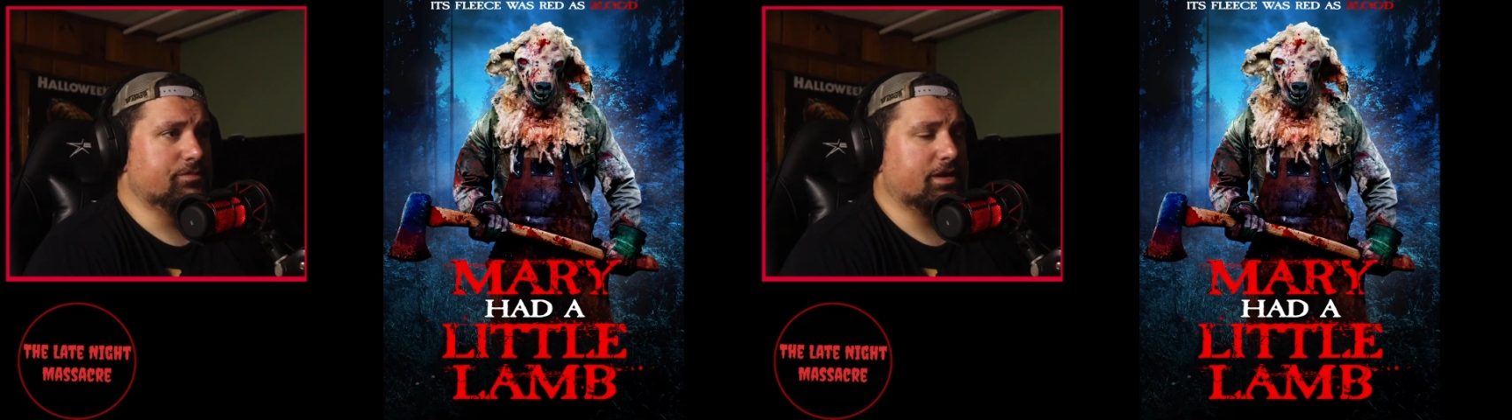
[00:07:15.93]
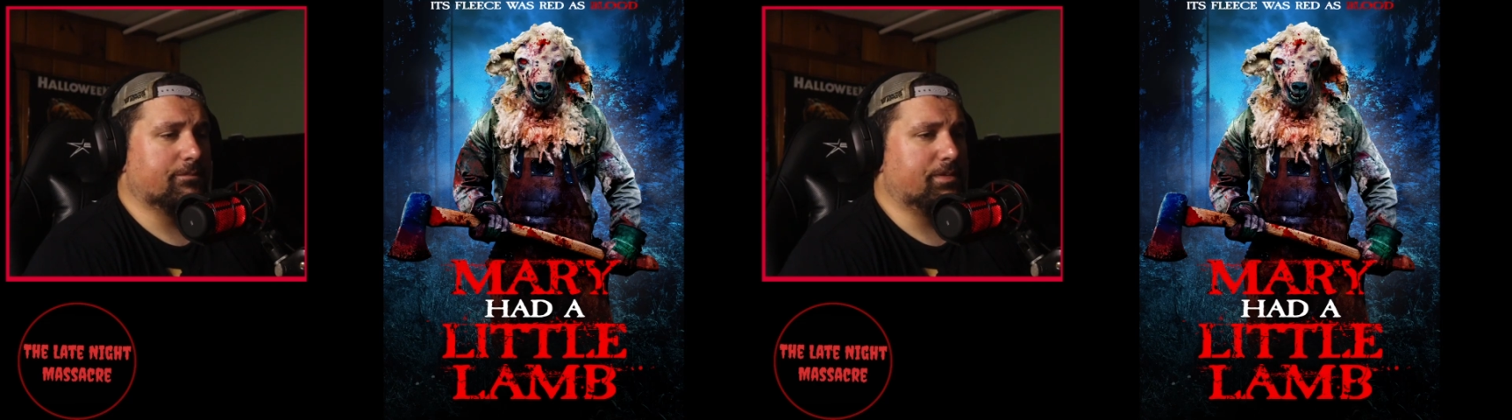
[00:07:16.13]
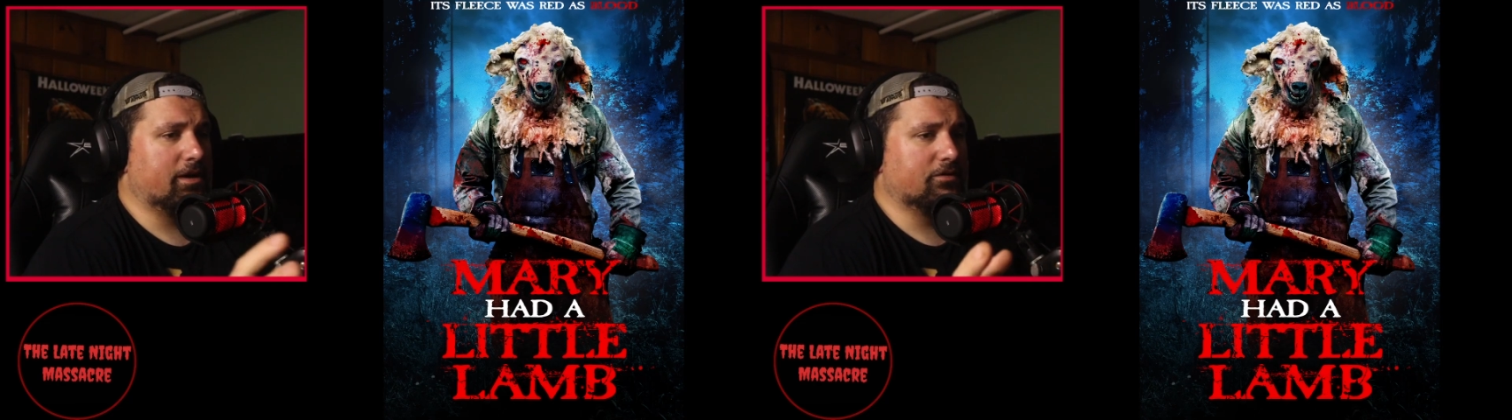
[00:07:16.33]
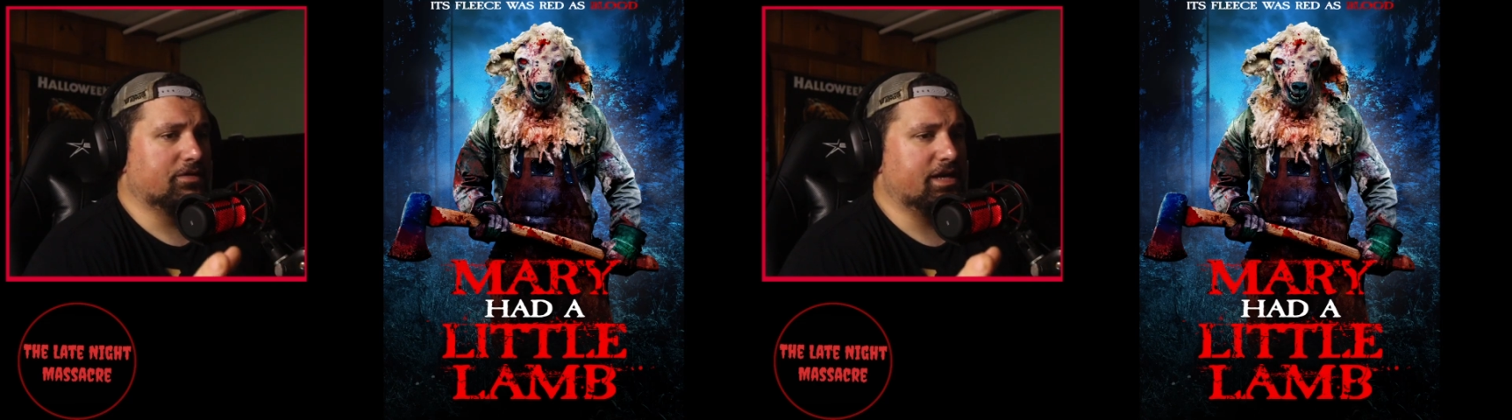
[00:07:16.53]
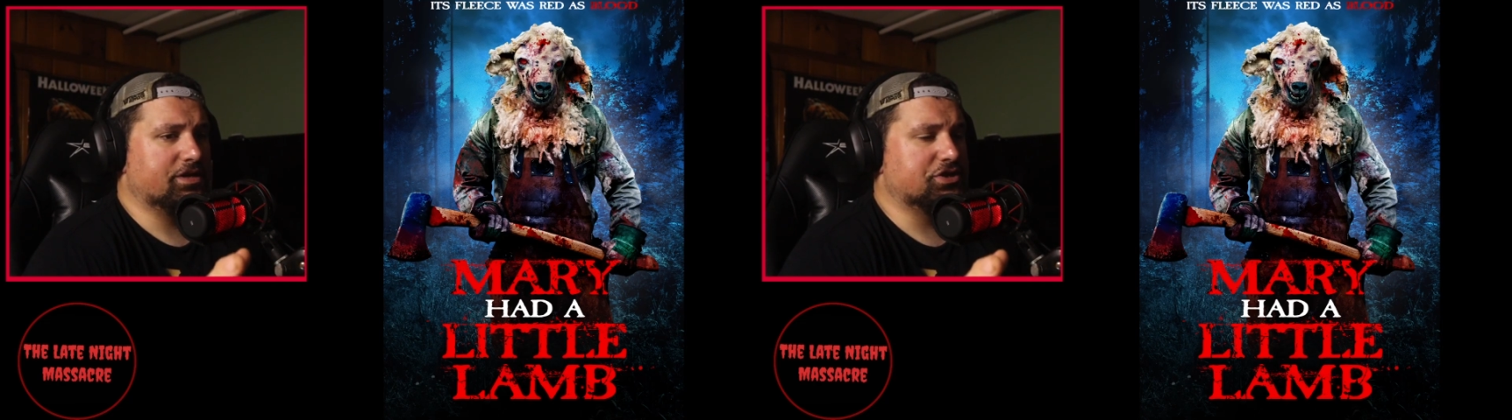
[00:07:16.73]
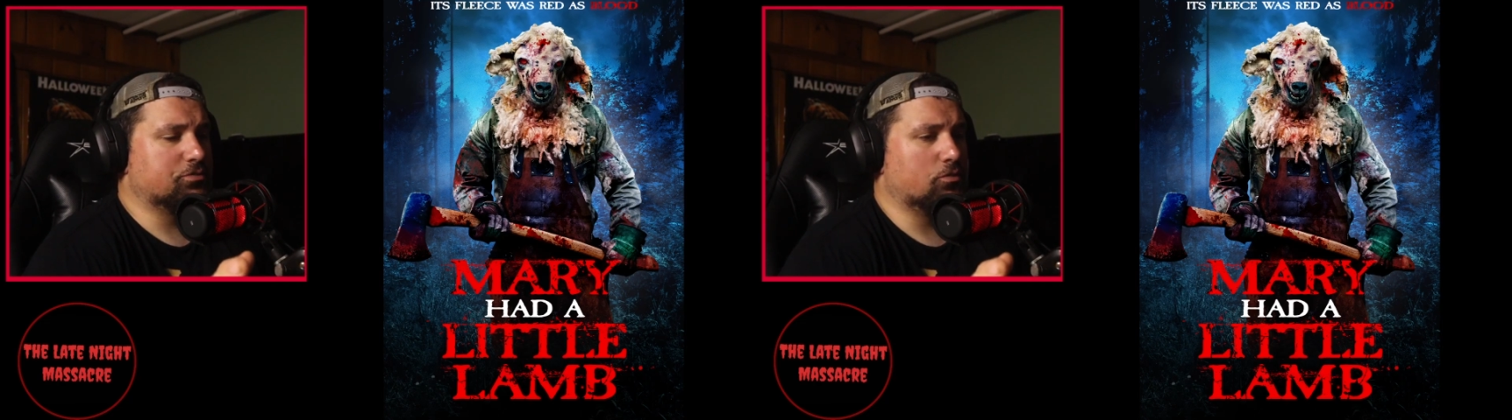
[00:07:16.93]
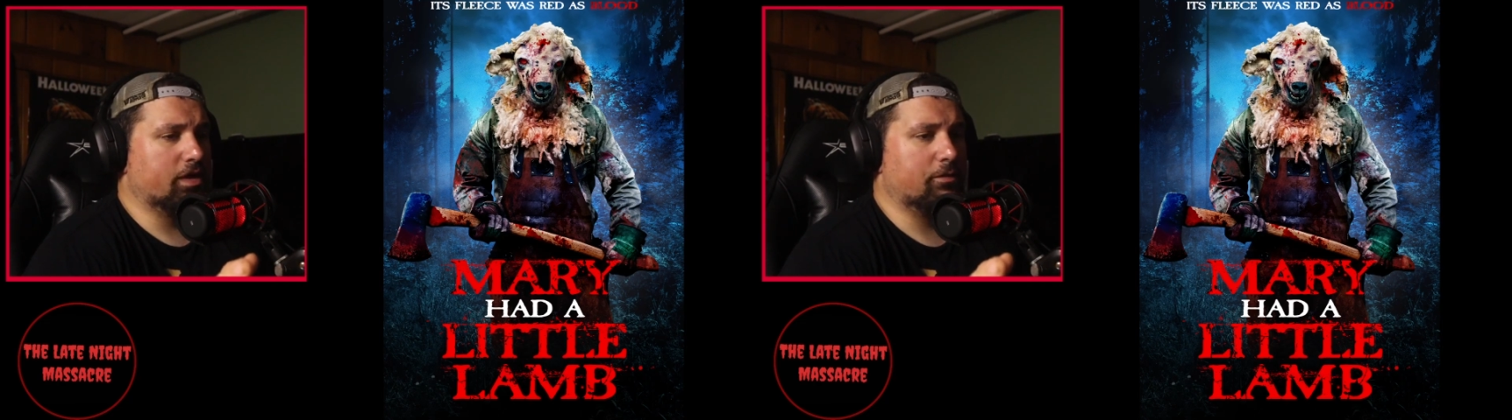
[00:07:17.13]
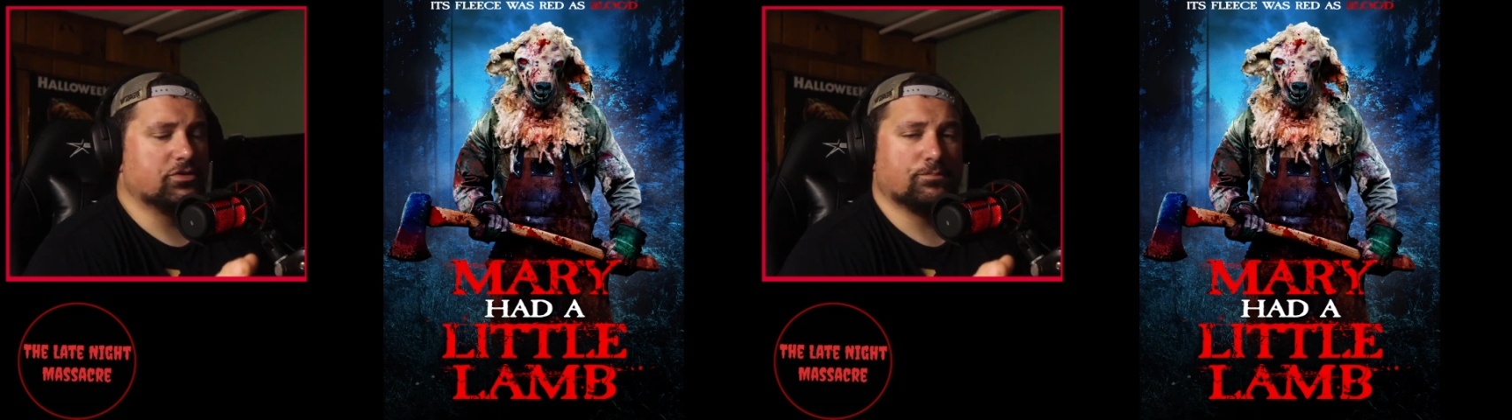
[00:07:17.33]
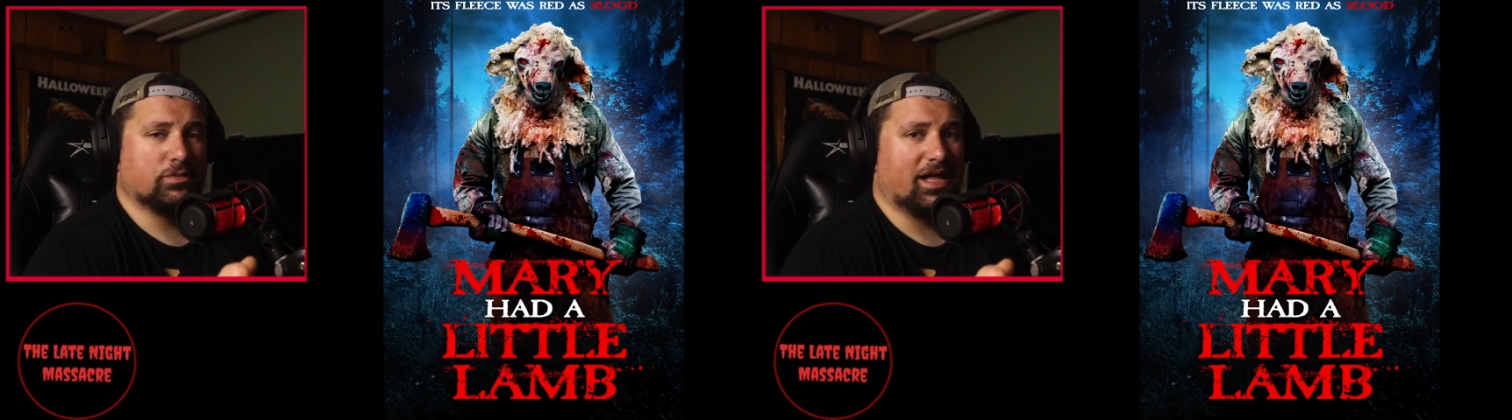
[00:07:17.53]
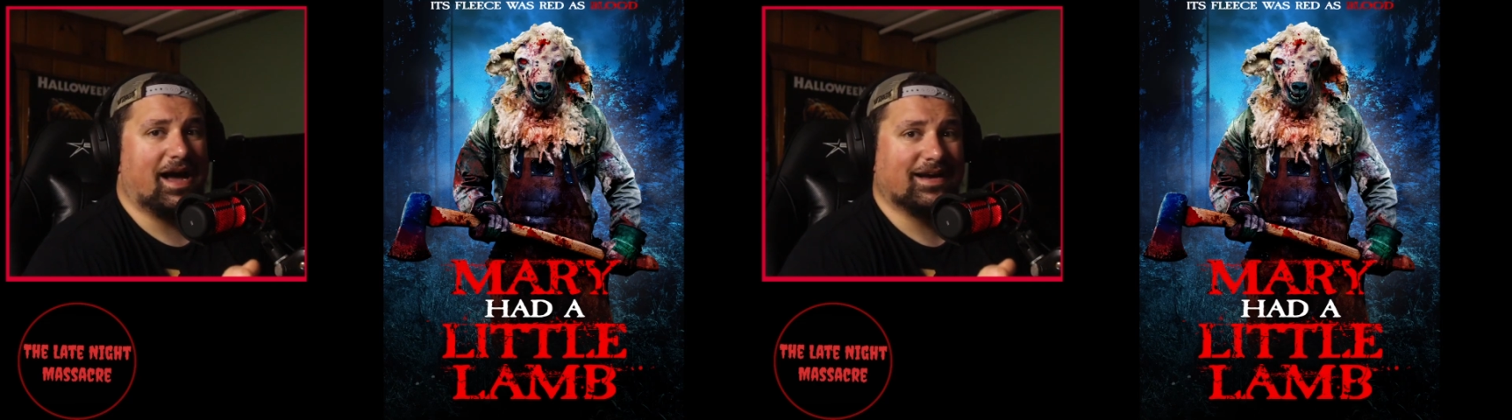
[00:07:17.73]
and apparently it just it was
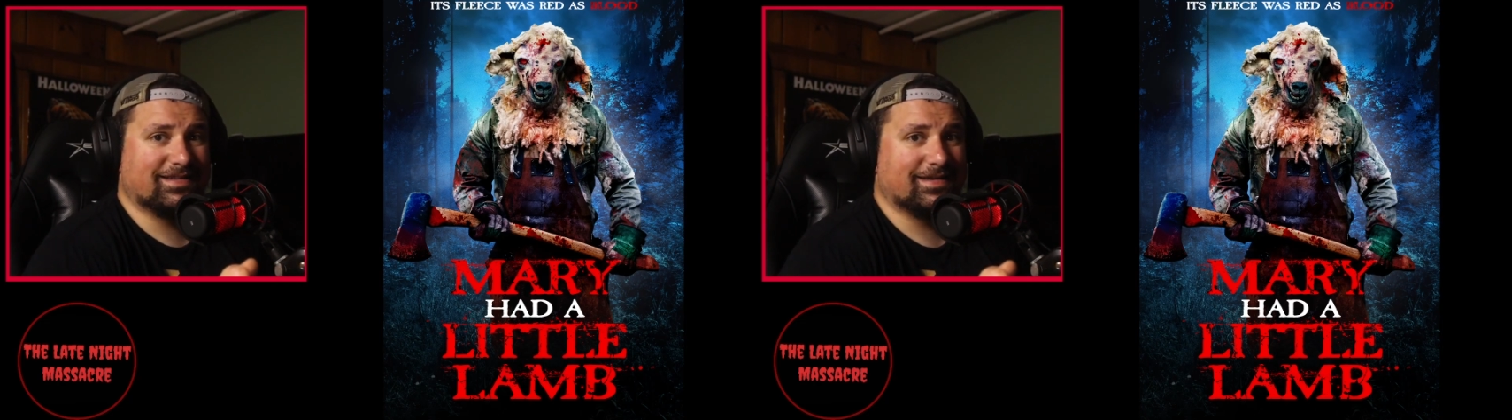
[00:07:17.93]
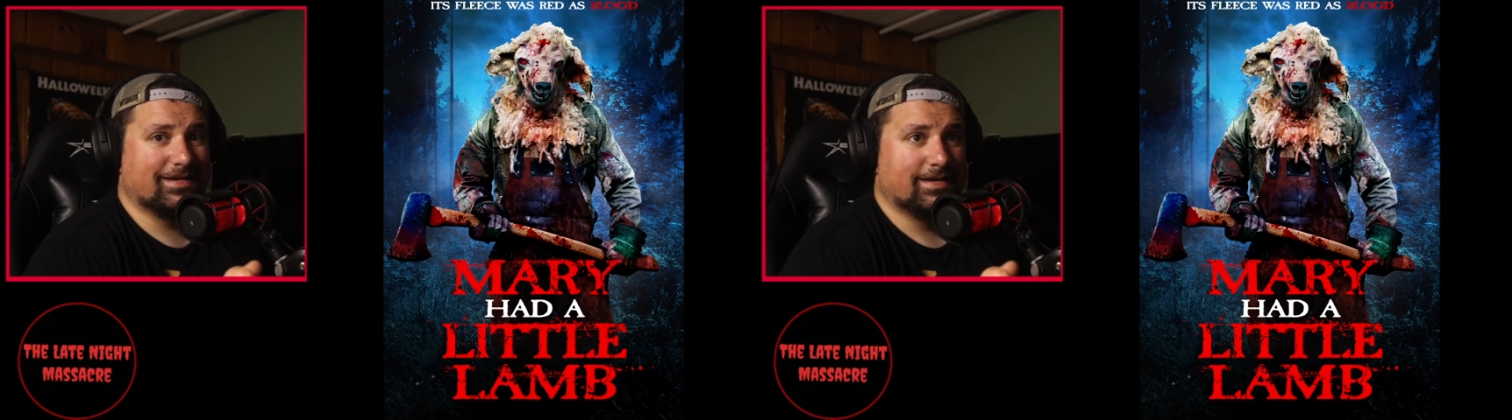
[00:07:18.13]
blocked.